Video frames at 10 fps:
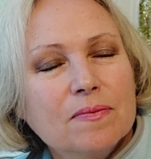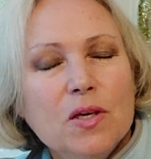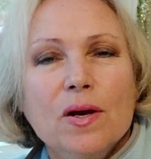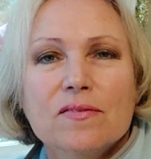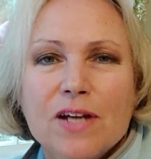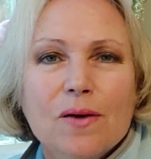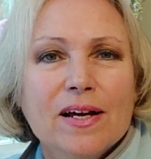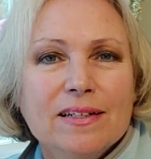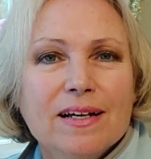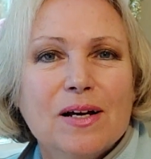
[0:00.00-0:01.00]
You have no
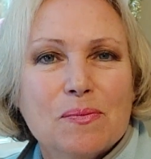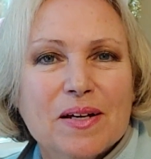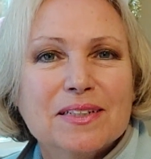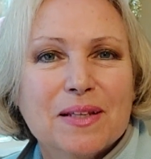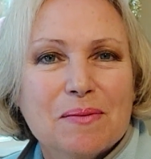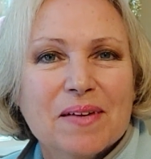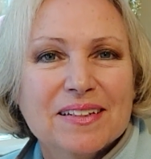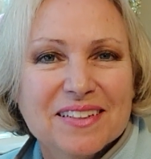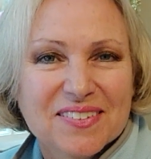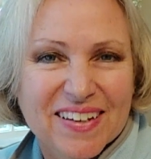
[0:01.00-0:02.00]
idea how much that
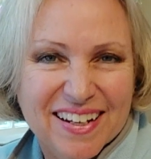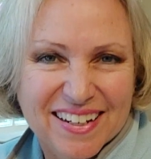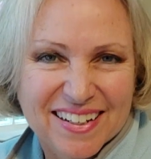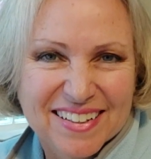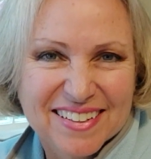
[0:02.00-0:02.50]
meant to me.